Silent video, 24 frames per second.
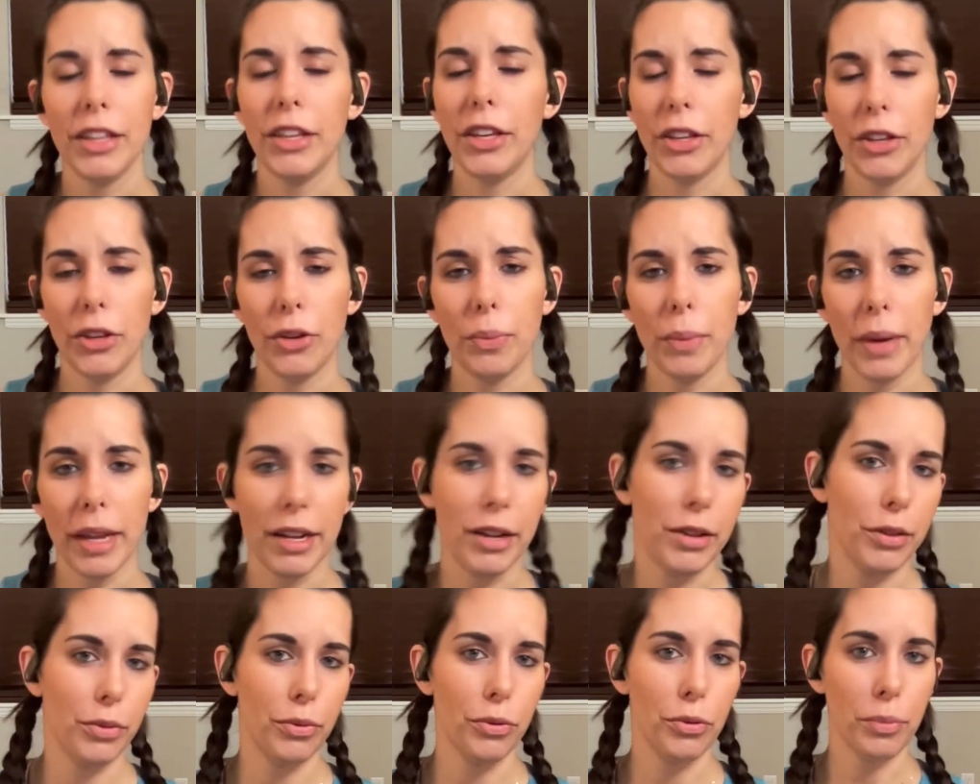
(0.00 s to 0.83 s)
you made
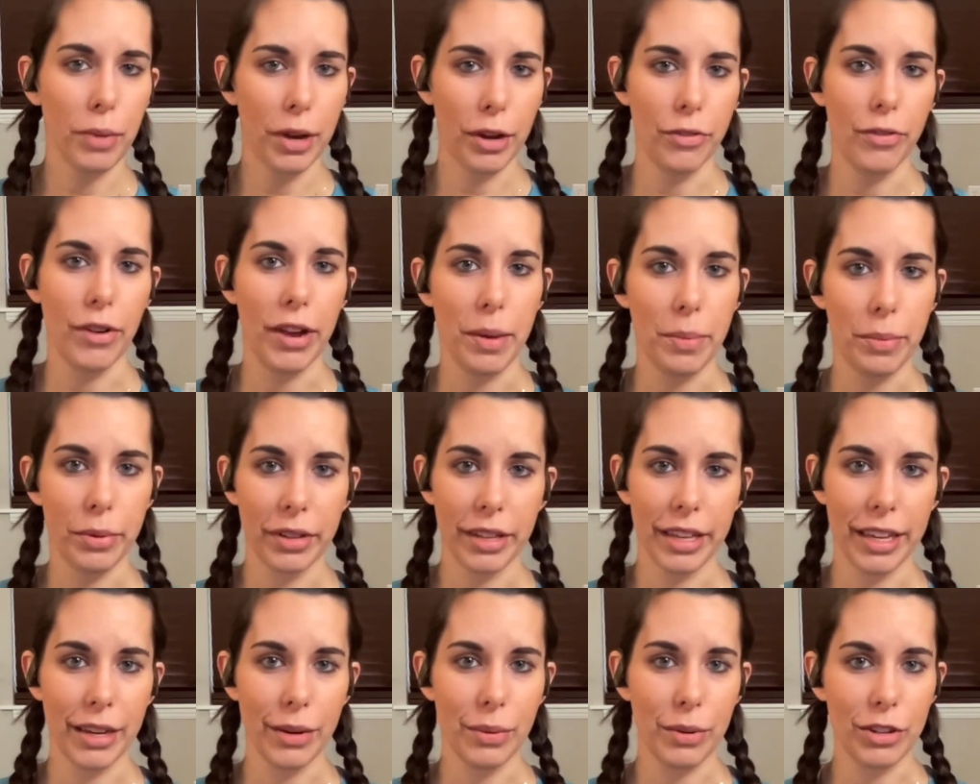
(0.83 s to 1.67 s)
it through my
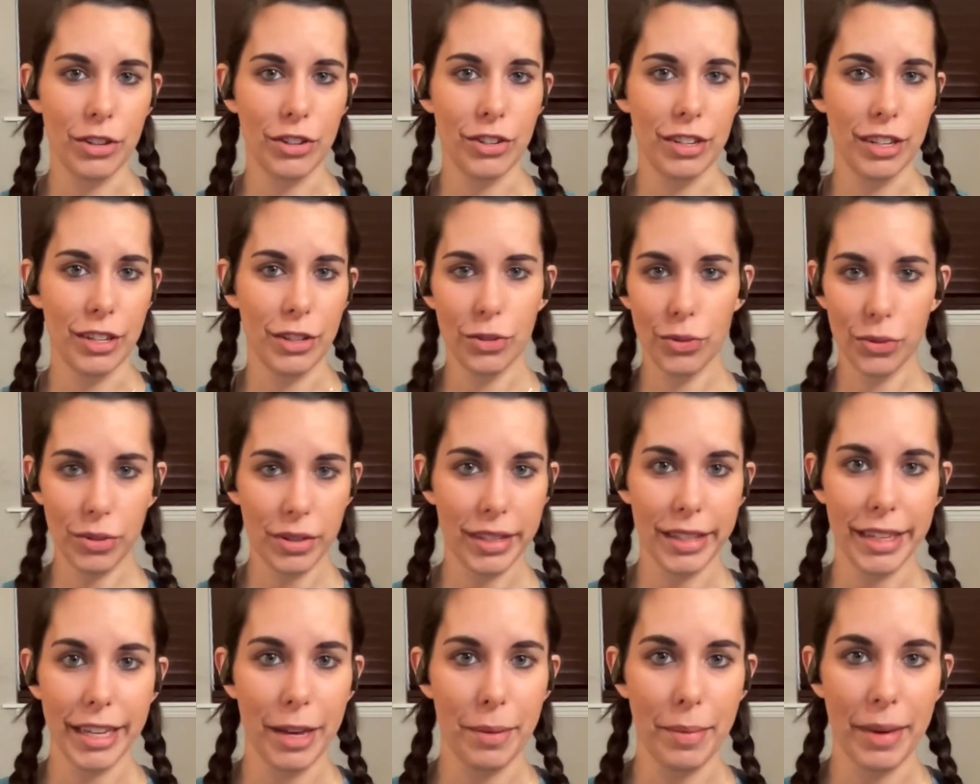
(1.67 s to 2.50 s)
rambling, which is
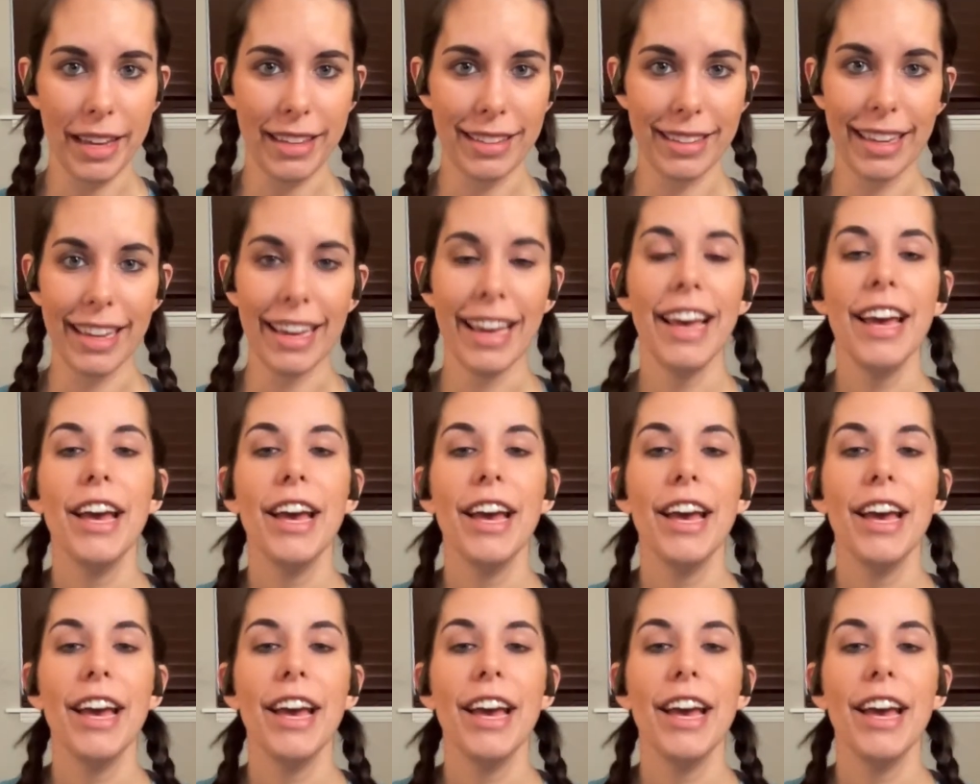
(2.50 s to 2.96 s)
really amazing.